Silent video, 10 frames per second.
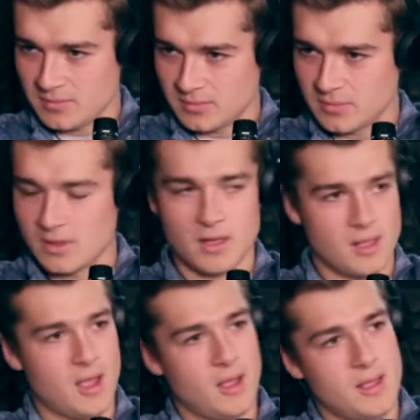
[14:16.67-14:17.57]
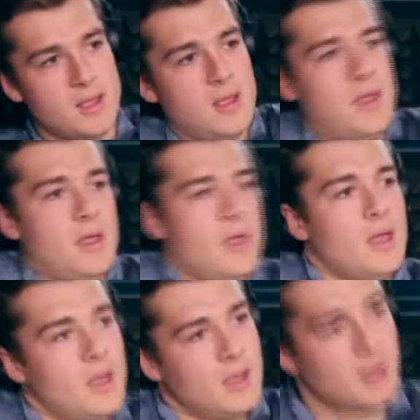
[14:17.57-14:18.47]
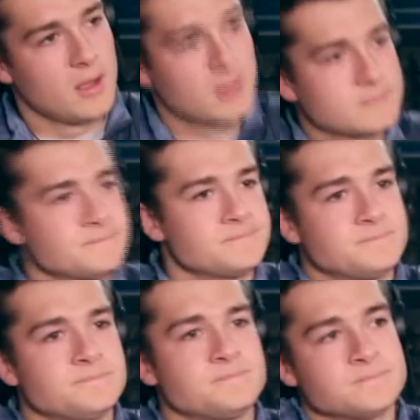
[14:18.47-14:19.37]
Let's see, he's a child still. He still has everything ahead of him, you know?